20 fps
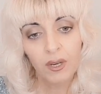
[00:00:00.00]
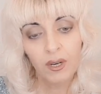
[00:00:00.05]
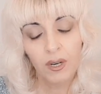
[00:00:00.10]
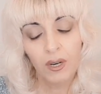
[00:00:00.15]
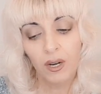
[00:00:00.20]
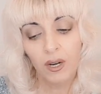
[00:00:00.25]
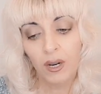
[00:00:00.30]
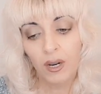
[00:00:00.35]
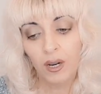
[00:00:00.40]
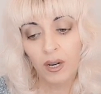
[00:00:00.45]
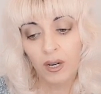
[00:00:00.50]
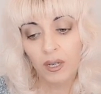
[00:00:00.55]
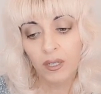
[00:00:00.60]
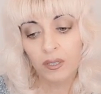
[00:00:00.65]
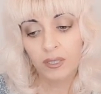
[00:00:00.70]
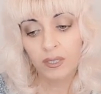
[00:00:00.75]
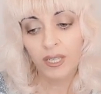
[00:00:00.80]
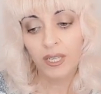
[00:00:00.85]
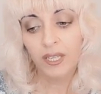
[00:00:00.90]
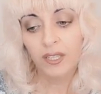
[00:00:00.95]

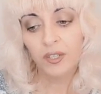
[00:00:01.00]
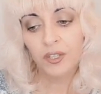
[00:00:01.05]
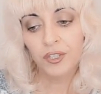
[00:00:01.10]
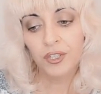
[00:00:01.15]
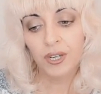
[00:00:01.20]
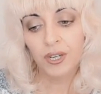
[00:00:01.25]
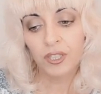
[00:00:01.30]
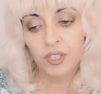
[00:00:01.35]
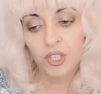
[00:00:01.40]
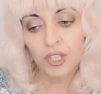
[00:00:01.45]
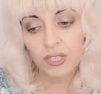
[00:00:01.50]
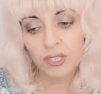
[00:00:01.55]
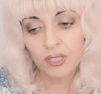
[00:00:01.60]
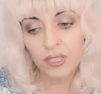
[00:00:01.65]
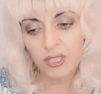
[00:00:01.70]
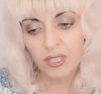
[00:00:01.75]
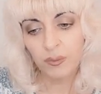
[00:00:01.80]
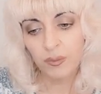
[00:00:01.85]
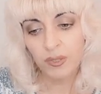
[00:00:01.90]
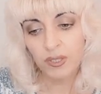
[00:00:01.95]
And just a
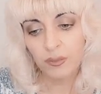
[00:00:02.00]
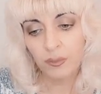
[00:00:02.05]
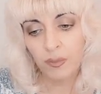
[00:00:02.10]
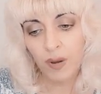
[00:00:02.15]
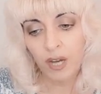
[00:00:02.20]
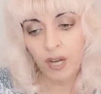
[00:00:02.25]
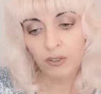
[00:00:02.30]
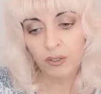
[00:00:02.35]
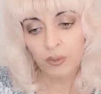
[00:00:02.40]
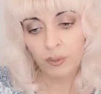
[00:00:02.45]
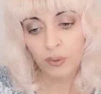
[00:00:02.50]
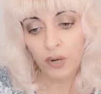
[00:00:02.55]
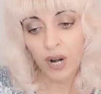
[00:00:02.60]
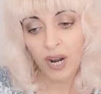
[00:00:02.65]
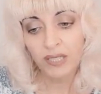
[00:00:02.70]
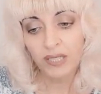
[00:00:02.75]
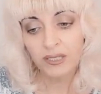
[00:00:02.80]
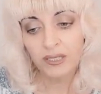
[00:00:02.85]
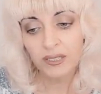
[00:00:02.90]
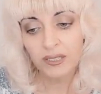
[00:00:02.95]
little bit about the
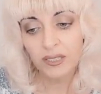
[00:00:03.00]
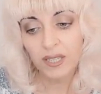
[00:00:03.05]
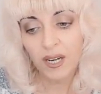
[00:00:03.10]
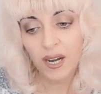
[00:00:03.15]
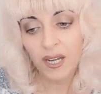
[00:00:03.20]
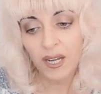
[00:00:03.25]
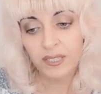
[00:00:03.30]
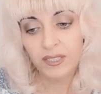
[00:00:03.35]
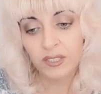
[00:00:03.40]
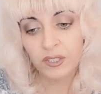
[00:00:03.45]
prices, guys.